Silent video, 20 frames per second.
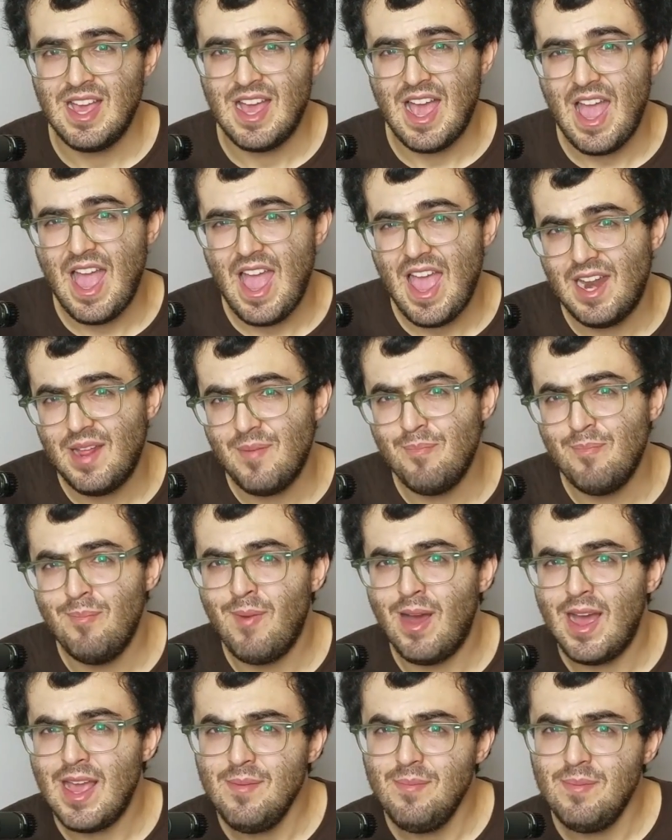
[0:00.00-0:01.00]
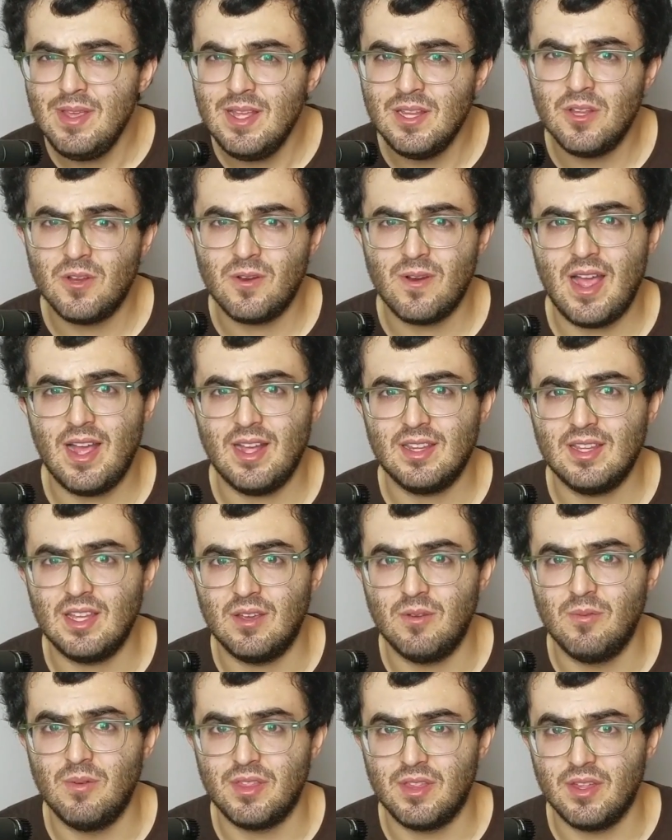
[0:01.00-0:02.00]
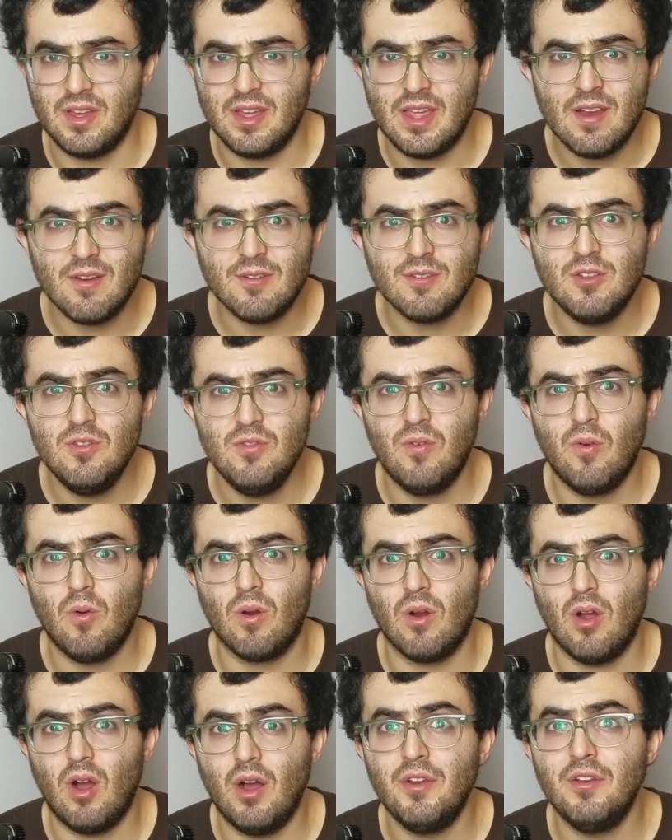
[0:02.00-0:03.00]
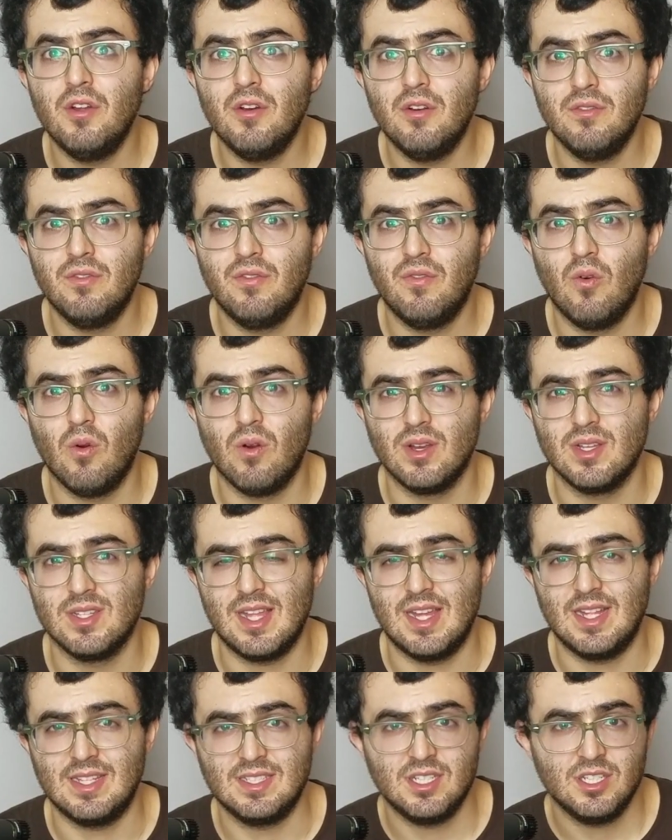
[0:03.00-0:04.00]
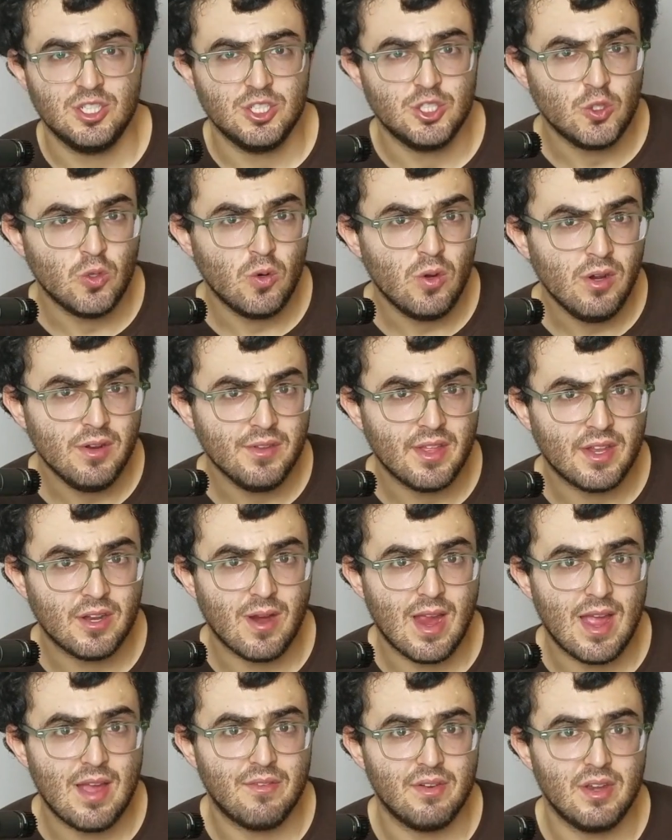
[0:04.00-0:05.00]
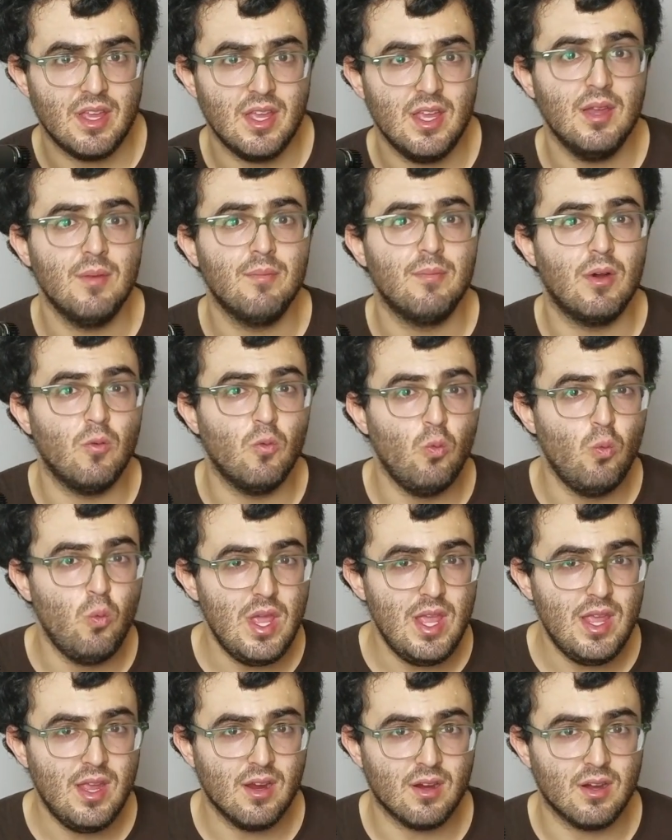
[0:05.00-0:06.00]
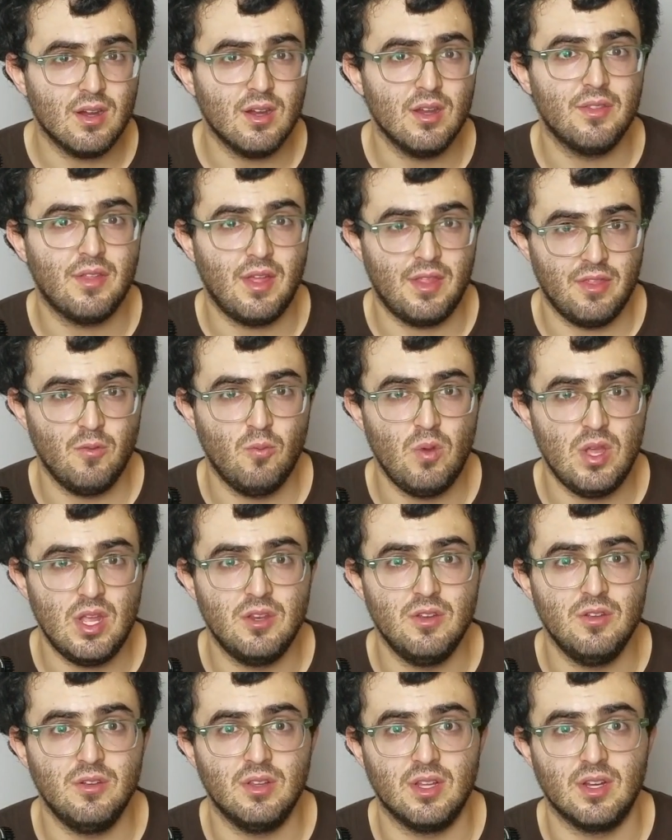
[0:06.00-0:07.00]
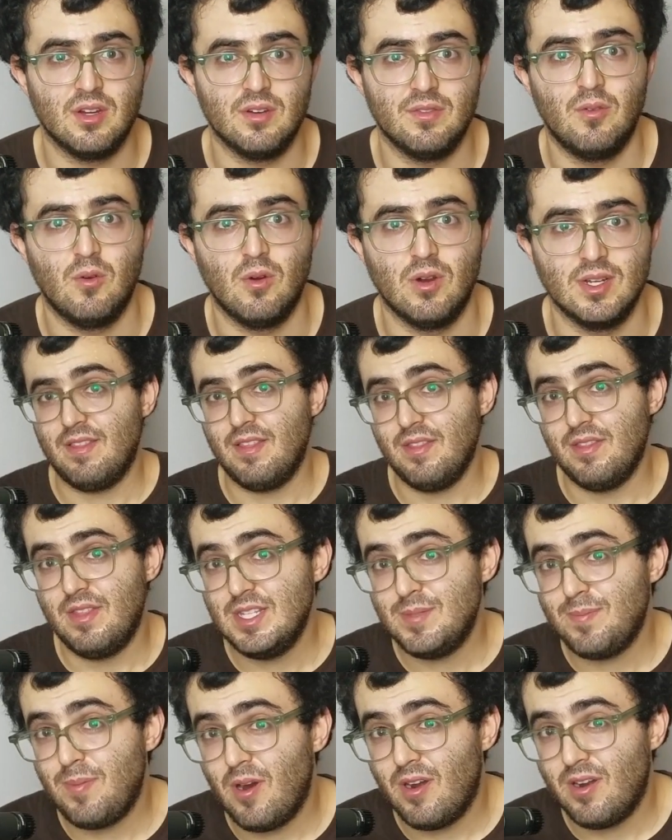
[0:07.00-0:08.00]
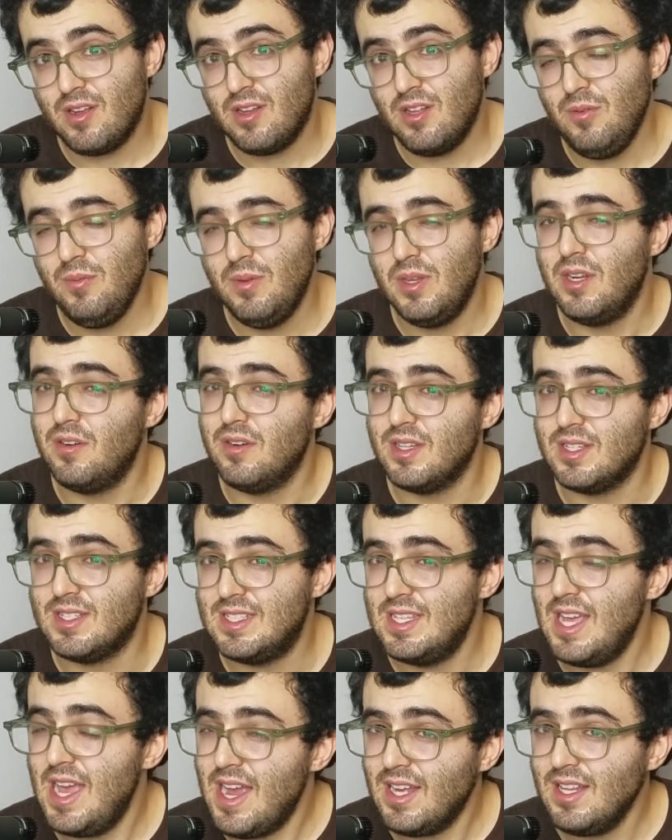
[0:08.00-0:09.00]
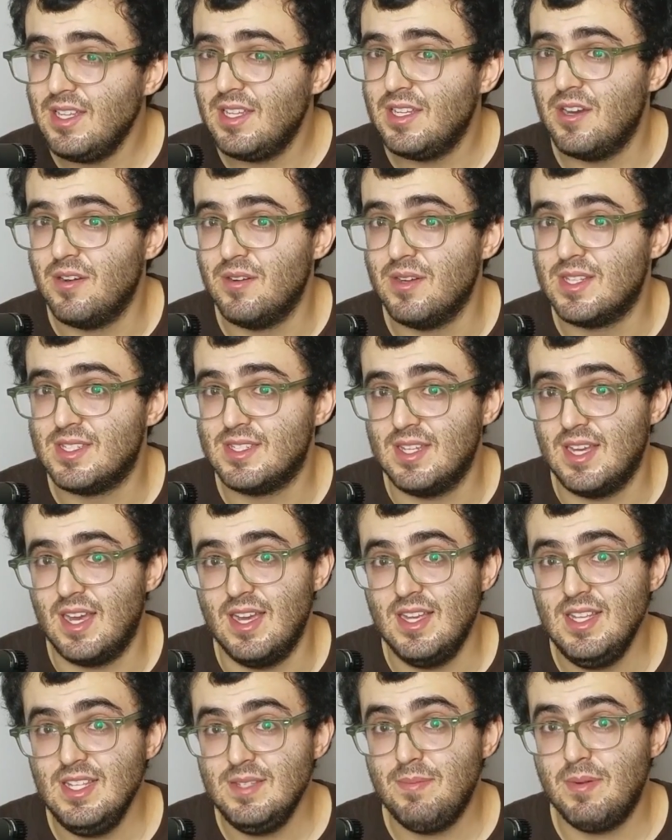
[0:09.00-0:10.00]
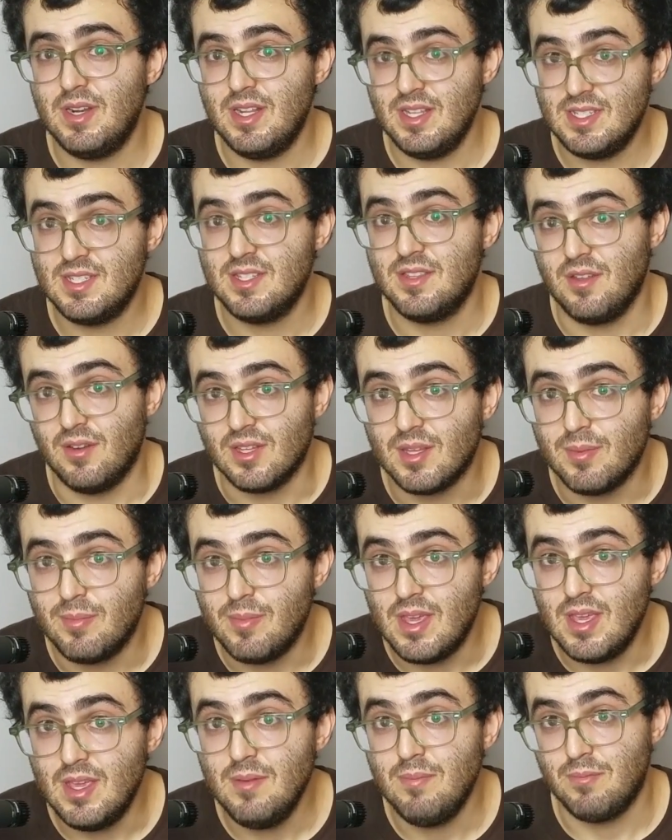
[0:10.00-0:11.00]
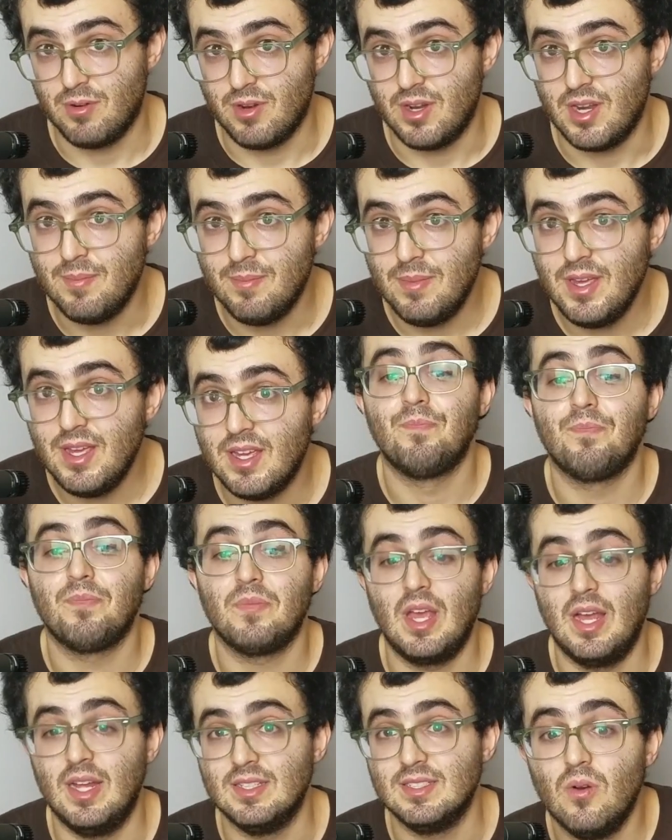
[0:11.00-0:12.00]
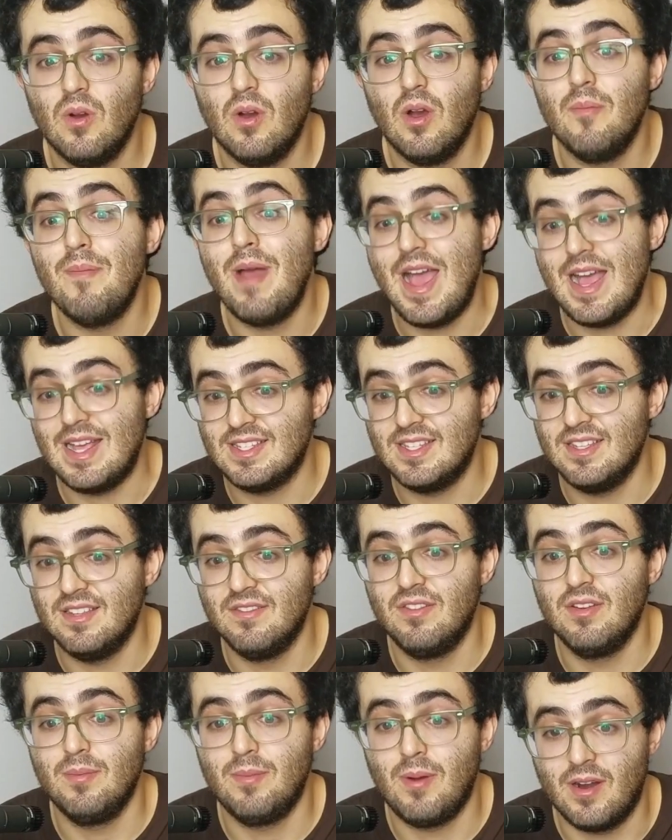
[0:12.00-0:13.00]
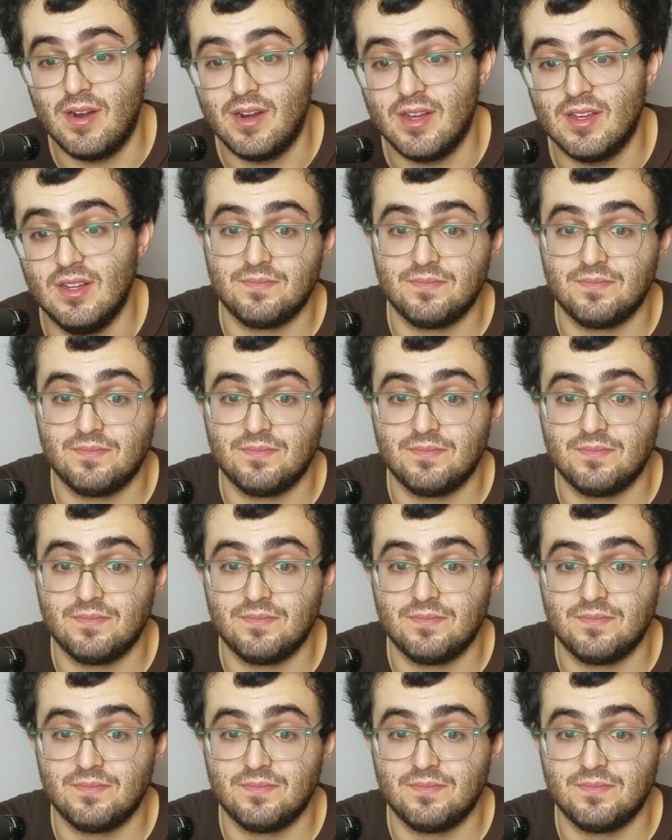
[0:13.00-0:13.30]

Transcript: and it might be interacting with a heretofore unknown force that's stronger than gravity, but weaker than the weak nuclear force. This particle, we don't exactly know its size, but it's thought to be pretty big, hence massive particle.